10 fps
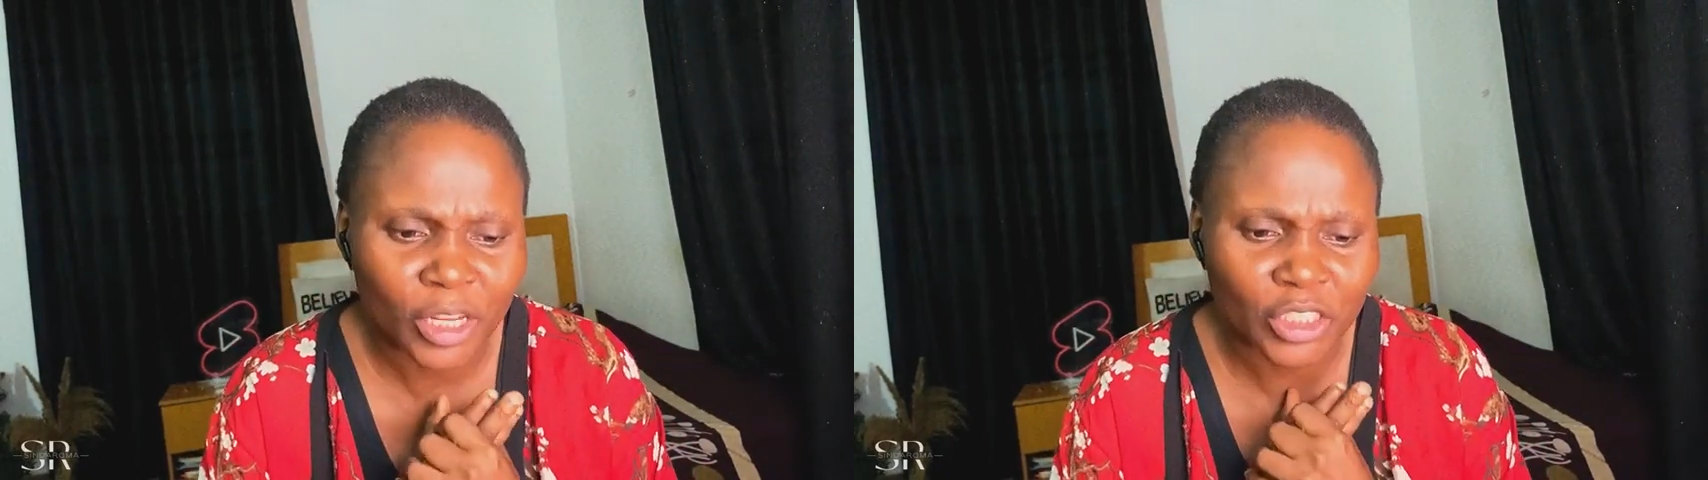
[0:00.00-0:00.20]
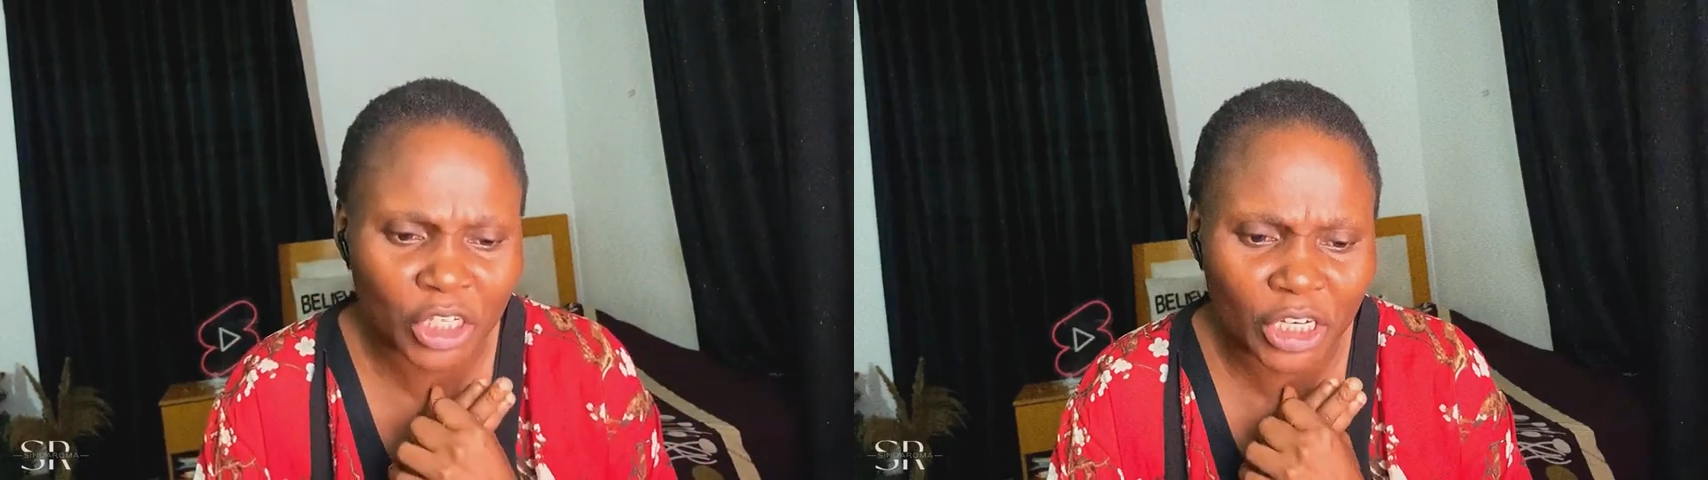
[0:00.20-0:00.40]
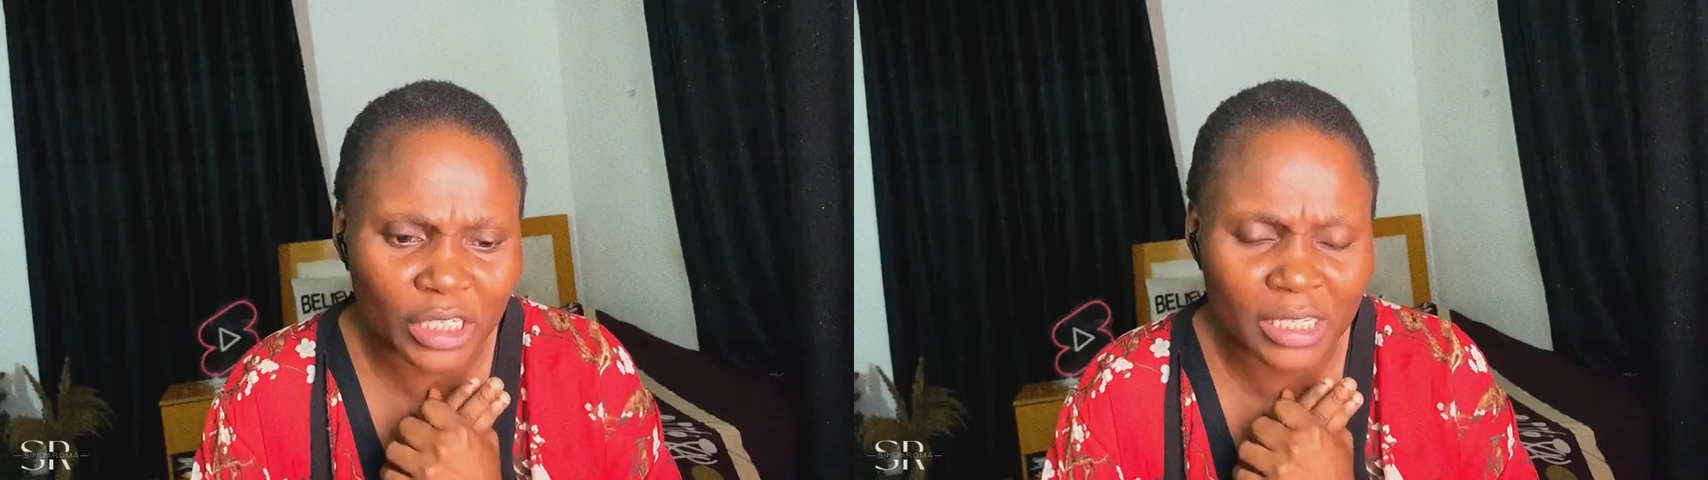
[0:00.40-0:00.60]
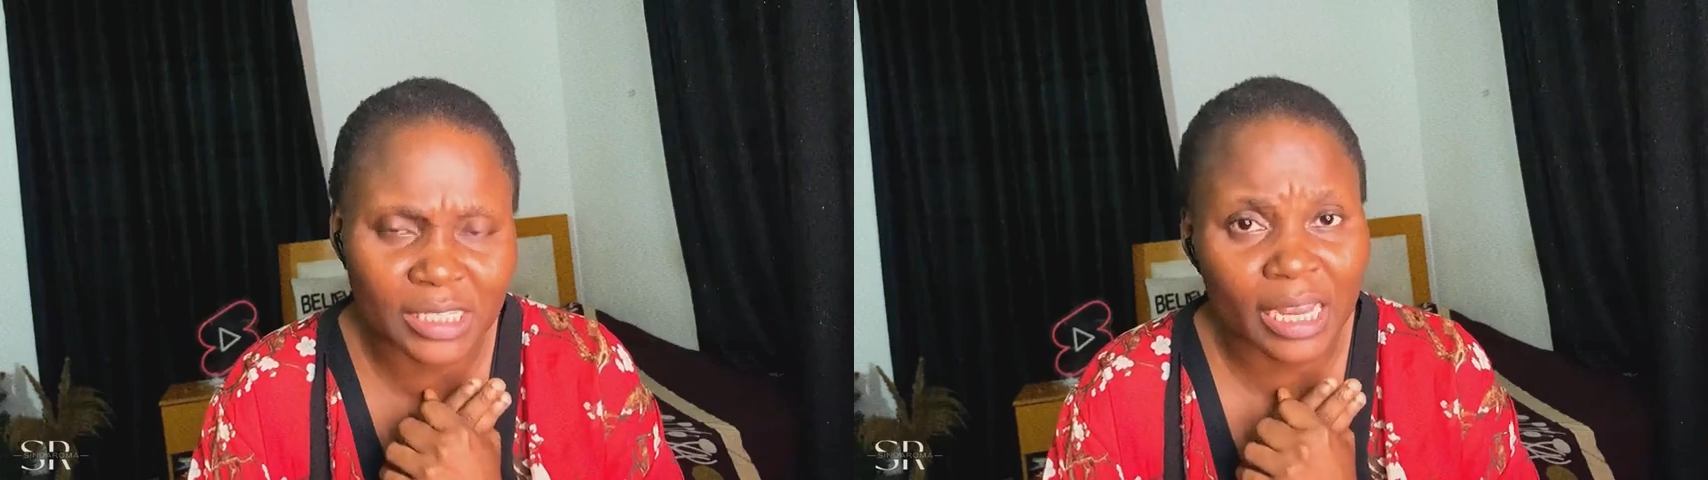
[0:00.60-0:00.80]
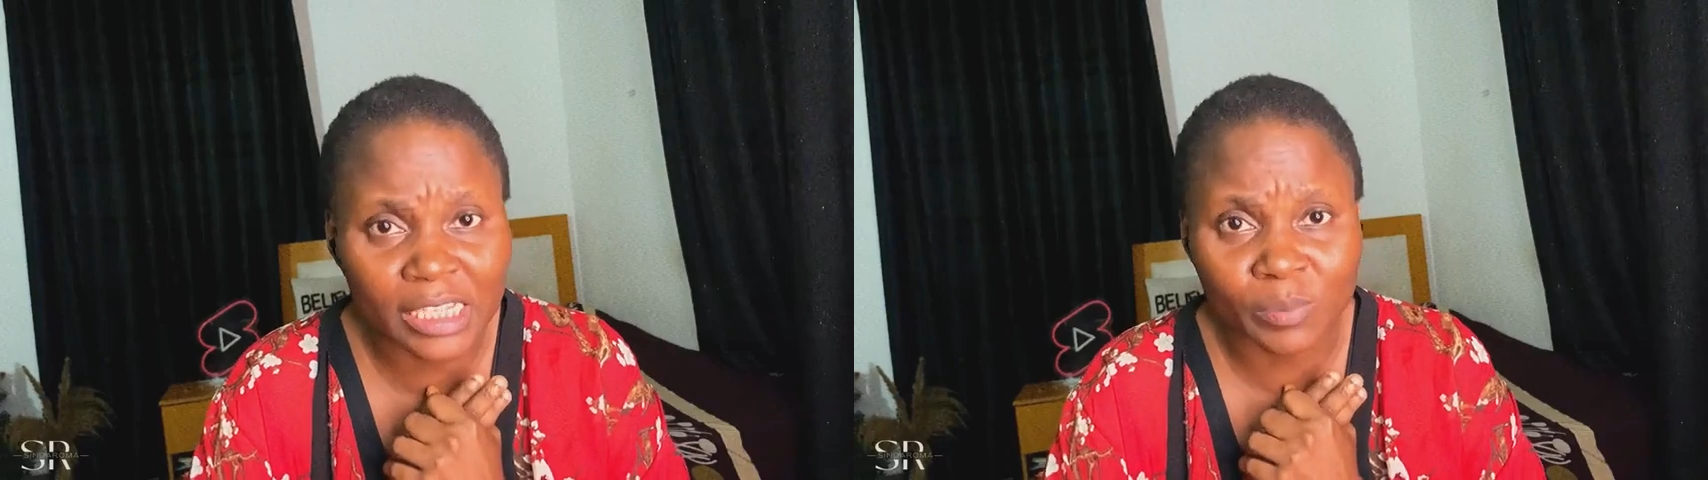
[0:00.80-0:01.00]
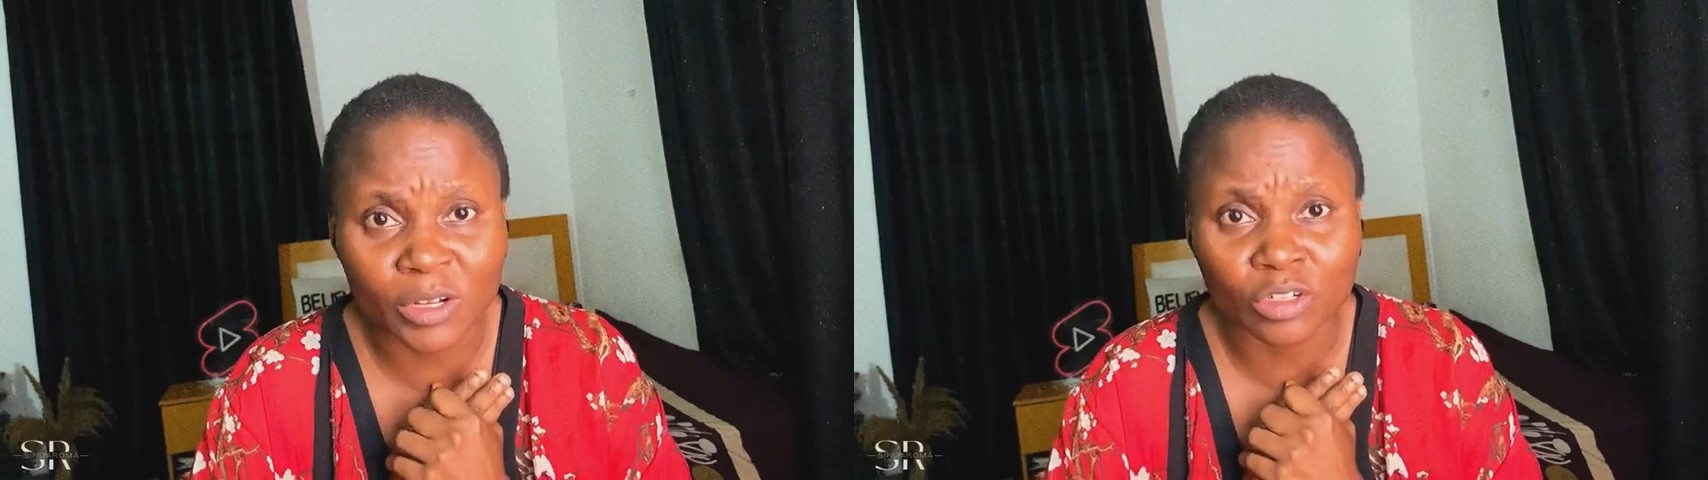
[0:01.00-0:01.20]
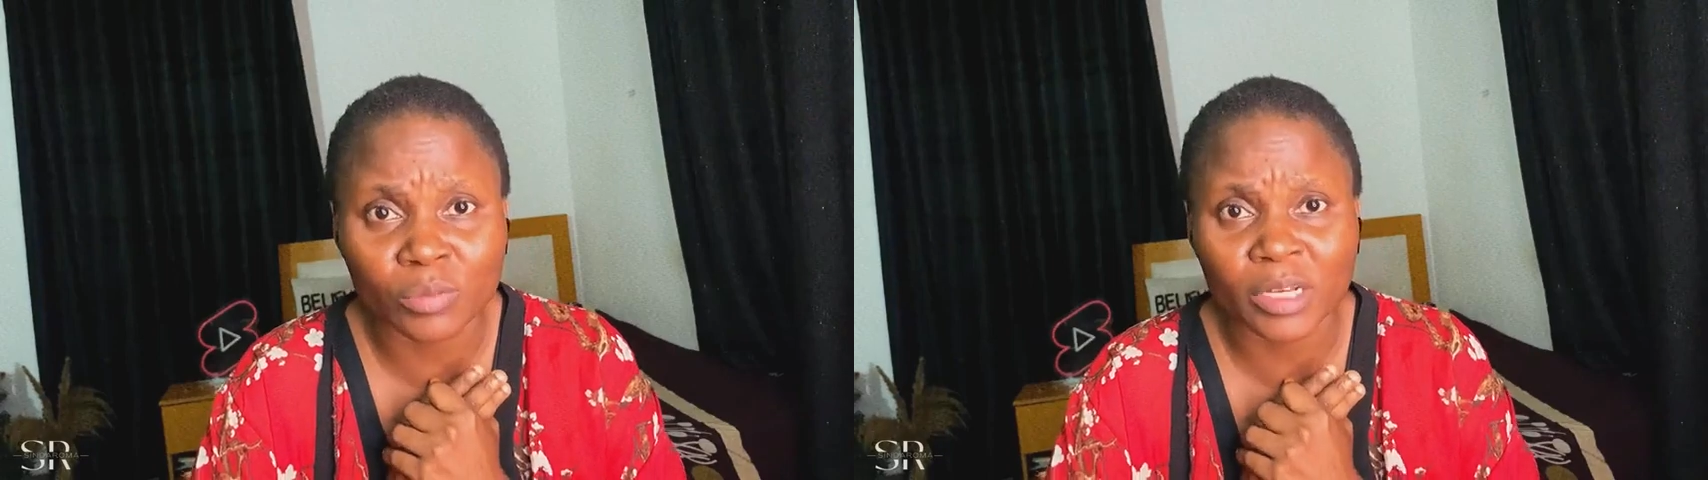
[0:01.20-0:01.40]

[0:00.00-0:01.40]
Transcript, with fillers: checking the star spangled